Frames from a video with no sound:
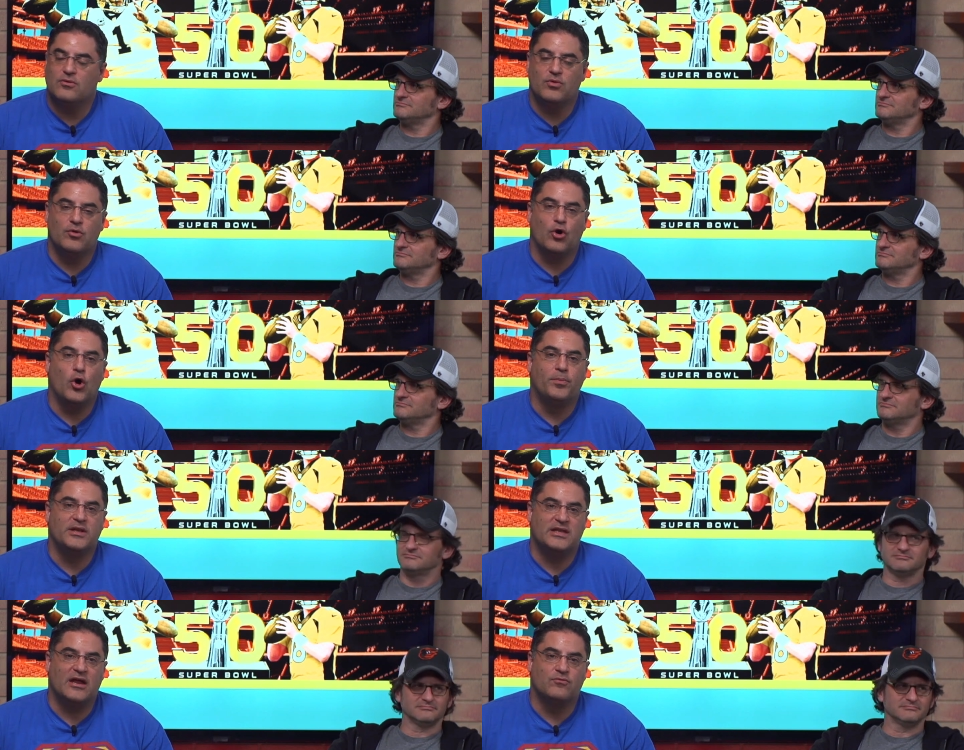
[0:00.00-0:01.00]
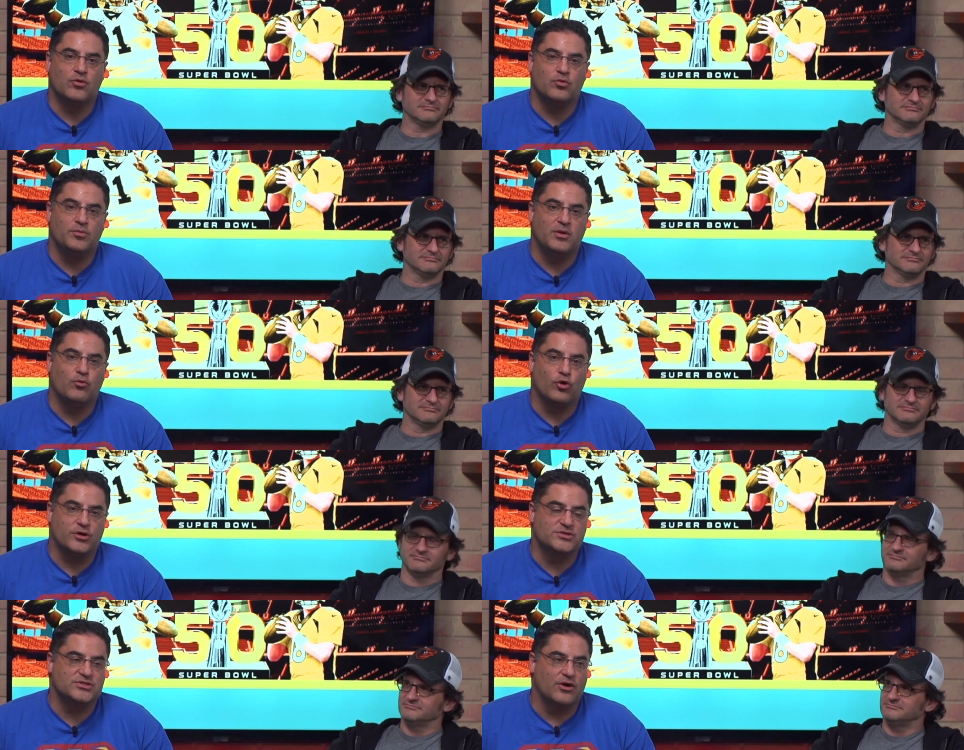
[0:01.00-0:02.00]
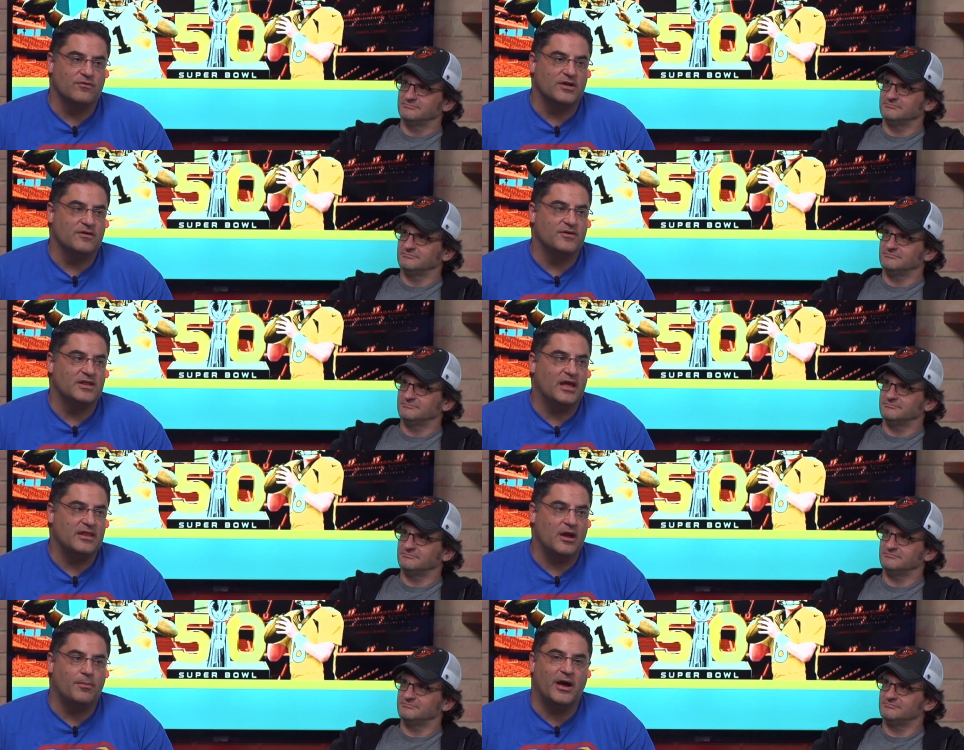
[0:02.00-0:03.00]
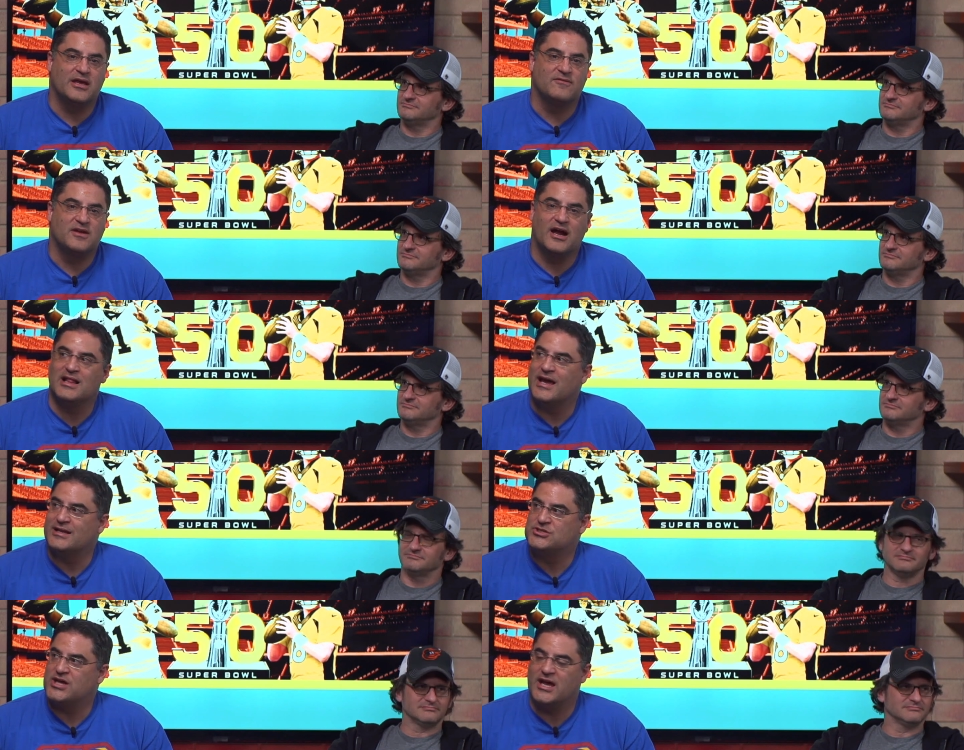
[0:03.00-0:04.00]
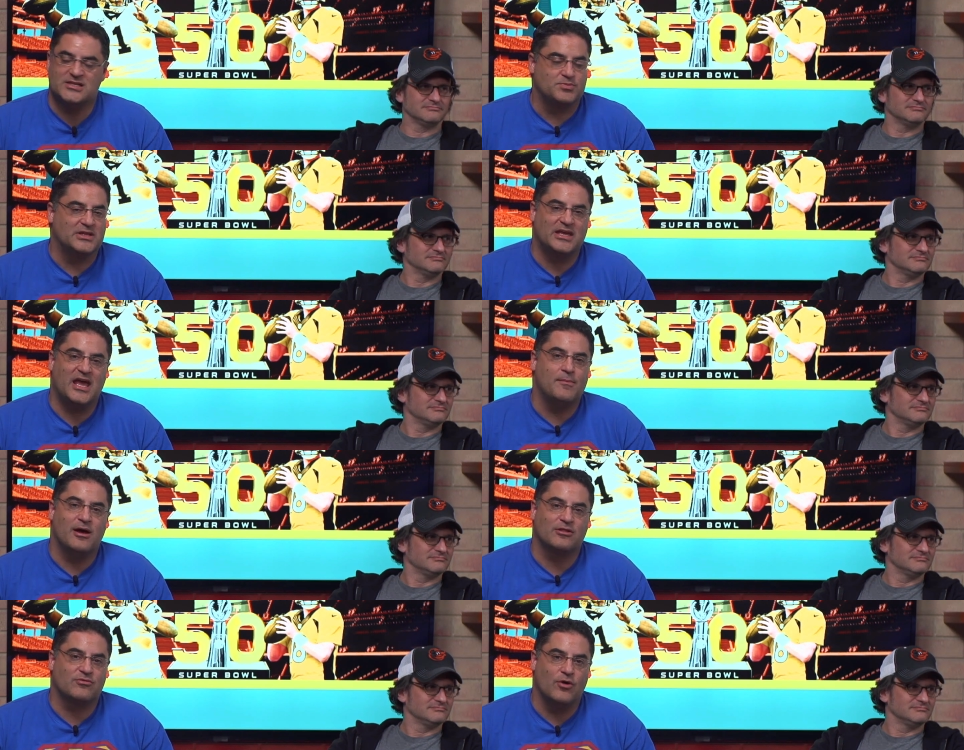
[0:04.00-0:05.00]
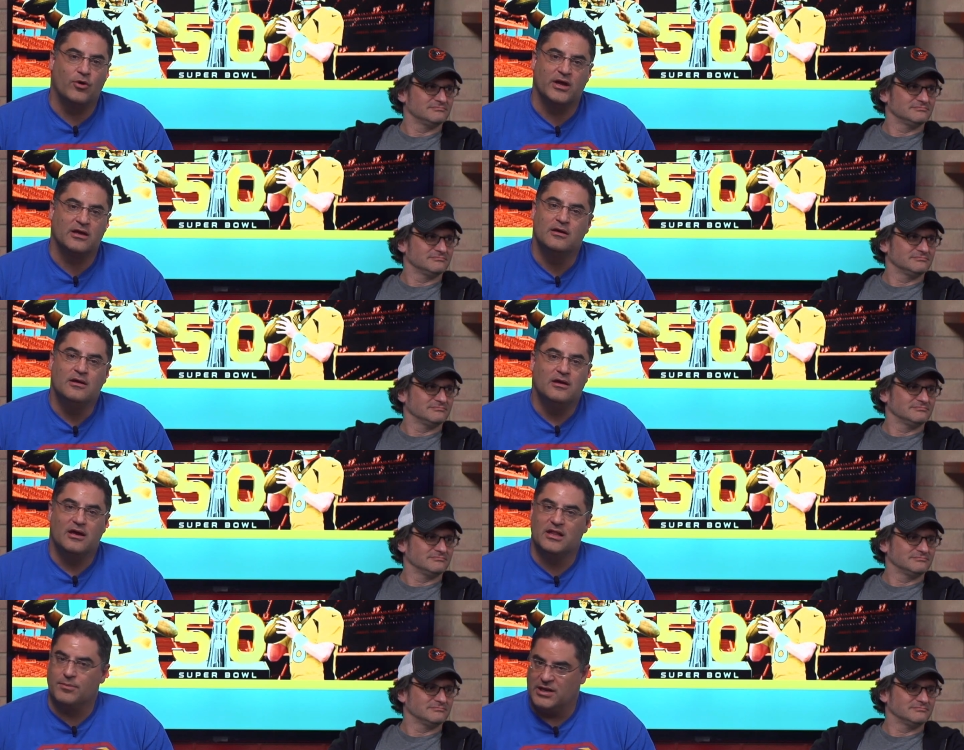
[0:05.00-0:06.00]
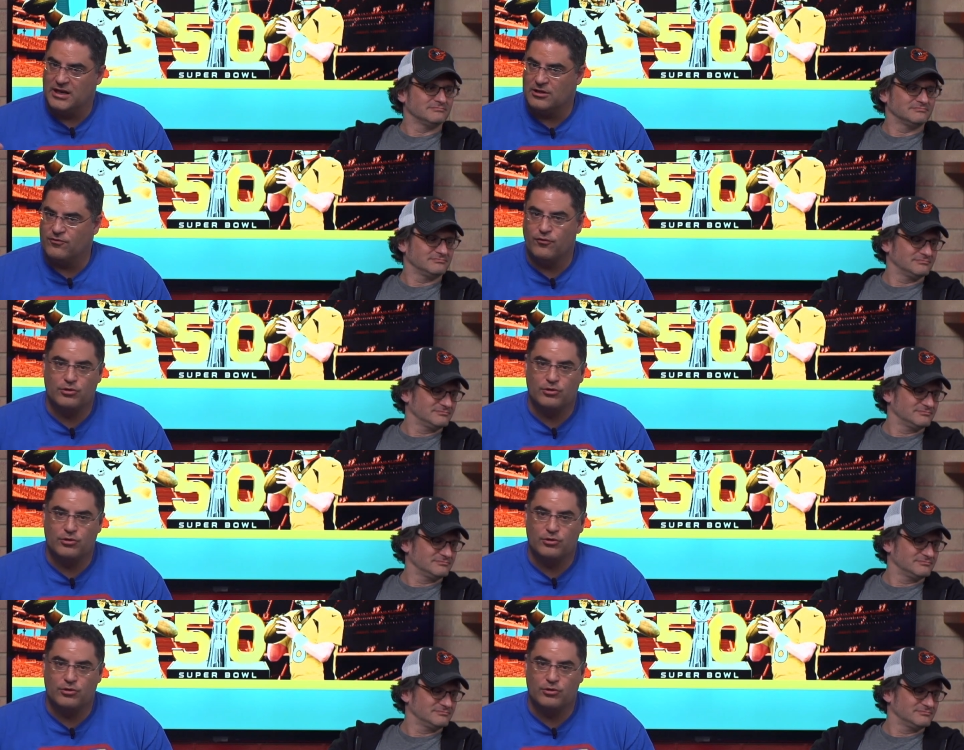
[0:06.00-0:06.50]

Speaker 1: We were hoping Denver would be more conservative and thereby give Carolina a chance, but they came out throwing in the beginning of the